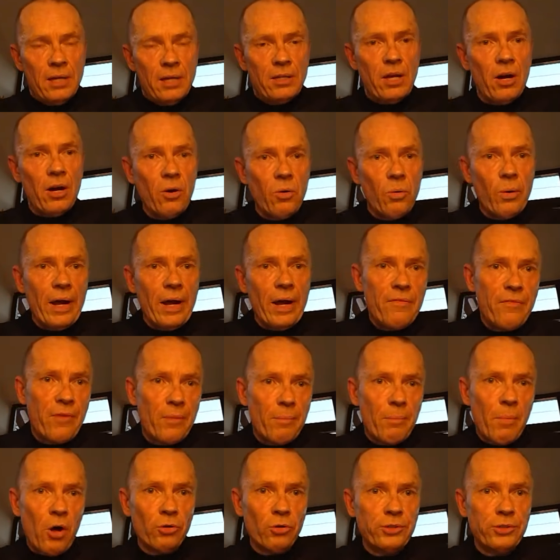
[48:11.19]
go away for
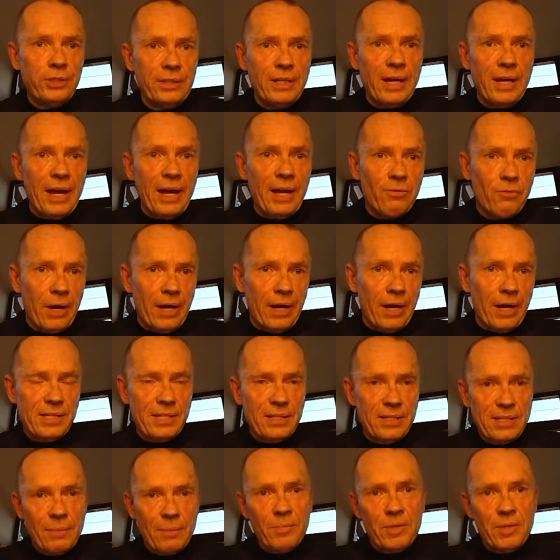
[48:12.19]
multi-day
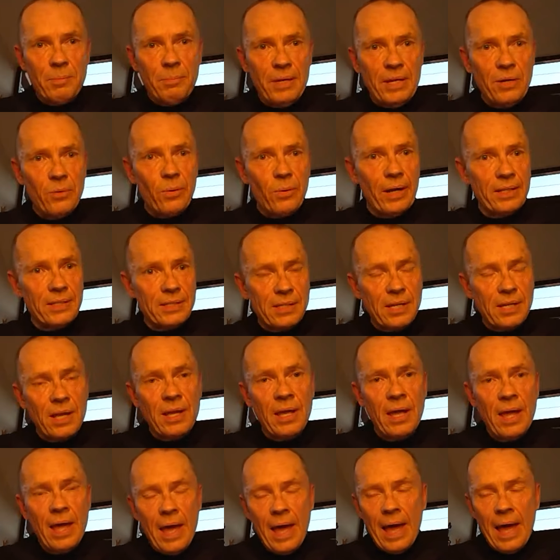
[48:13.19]
races, some of the big ones,
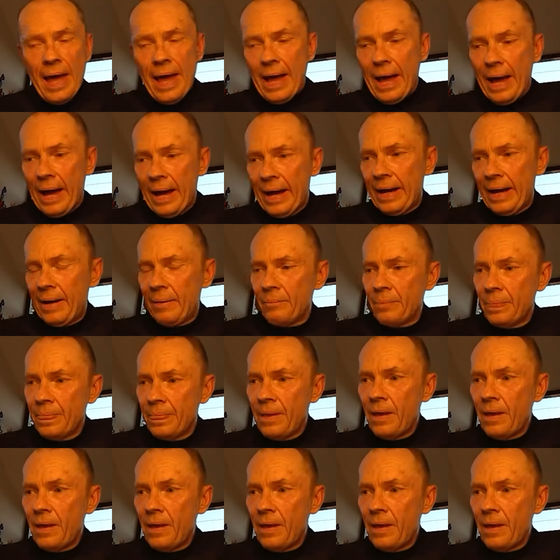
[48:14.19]
um,